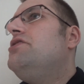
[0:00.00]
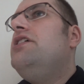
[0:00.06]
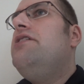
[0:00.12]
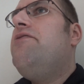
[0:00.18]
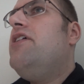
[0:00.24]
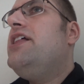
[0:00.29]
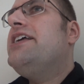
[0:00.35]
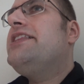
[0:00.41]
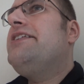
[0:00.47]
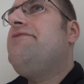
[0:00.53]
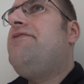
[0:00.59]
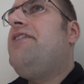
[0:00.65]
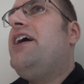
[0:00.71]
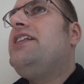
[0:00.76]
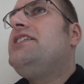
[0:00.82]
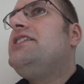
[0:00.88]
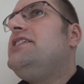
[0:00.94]
for like the
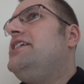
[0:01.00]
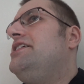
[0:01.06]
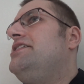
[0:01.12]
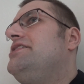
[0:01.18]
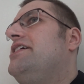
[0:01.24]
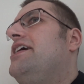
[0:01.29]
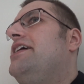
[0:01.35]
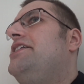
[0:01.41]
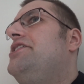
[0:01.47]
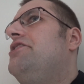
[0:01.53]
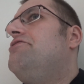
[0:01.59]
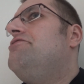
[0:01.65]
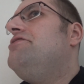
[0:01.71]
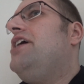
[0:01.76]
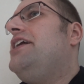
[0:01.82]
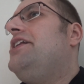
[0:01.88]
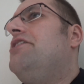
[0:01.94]
fight scenes, and I
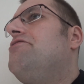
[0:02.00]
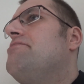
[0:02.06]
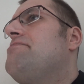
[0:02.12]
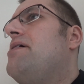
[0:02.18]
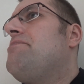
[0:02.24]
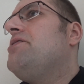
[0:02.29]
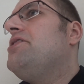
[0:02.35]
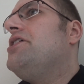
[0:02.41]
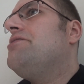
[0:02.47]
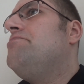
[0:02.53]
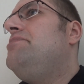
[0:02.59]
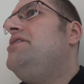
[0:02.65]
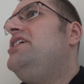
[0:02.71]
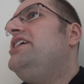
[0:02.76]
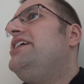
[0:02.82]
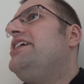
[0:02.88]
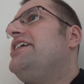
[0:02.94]
don't remember there
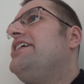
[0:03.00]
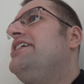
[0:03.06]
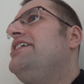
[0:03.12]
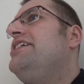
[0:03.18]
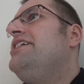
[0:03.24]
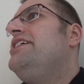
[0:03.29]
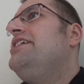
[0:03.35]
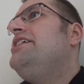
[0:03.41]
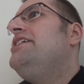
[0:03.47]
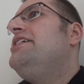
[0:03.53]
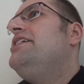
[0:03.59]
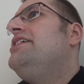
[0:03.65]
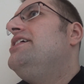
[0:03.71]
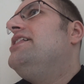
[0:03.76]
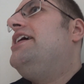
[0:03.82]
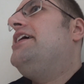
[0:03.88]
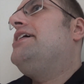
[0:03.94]
being
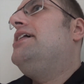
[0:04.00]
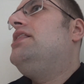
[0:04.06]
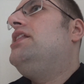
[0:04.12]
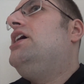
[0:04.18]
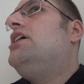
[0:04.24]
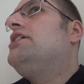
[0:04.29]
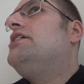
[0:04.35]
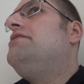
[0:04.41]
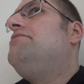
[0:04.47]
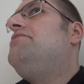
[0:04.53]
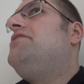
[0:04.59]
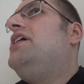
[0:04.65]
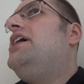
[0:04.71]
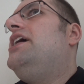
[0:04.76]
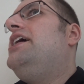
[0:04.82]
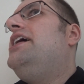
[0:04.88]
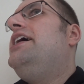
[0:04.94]
like a lot of
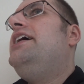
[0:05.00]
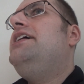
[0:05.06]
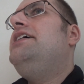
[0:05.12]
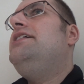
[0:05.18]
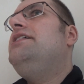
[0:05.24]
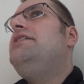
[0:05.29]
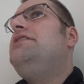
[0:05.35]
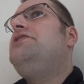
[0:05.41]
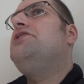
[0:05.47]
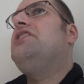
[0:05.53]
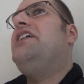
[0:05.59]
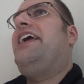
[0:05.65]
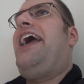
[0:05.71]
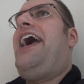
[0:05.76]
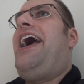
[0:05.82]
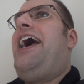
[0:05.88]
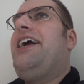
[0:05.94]
just
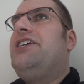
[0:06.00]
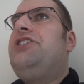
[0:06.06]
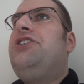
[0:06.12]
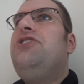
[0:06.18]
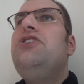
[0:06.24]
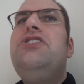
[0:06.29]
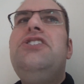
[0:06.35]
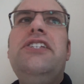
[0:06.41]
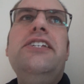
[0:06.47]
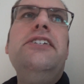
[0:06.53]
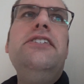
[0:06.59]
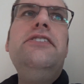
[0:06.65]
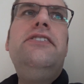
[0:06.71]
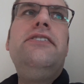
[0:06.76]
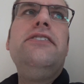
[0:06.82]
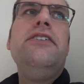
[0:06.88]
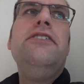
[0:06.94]
like action
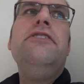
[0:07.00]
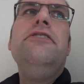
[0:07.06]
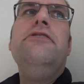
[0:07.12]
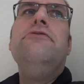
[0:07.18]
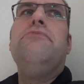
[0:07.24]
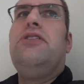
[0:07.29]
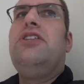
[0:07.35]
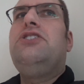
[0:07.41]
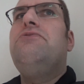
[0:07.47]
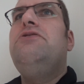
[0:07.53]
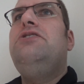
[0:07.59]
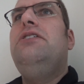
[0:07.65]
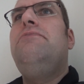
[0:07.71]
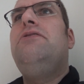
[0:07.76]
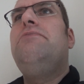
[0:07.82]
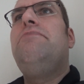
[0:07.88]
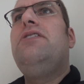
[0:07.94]
scenes. But this one
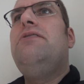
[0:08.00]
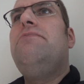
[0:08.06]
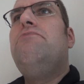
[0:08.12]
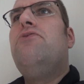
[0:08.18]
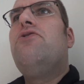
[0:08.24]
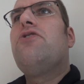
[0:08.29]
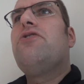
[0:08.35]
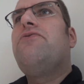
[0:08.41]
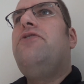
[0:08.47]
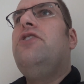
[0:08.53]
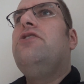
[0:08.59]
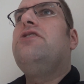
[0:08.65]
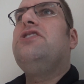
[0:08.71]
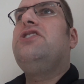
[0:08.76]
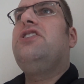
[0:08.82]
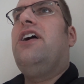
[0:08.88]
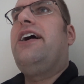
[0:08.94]
seemed to be more
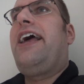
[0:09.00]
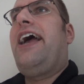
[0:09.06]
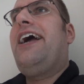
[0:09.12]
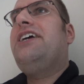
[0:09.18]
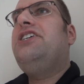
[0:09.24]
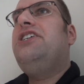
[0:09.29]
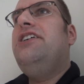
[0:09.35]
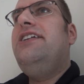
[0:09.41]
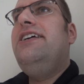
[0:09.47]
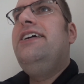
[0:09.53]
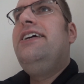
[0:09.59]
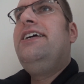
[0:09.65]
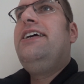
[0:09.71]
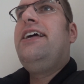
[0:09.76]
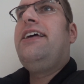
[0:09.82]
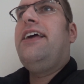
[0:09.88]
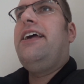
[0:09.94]
focused on action,
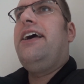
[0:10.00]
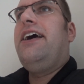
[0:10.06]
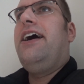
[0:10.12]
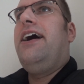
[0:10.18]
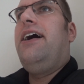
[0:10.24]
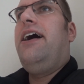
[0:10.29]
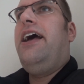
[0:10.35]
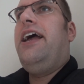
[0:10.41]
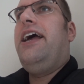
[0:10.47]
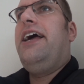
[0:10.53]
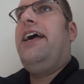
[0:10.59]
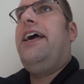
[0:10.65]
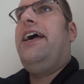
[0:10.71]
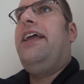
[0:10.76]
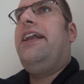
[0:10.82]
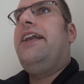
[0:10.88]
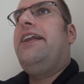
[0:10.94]

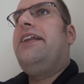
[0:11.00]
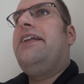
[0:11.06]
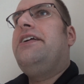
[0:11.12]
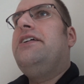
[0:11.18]
and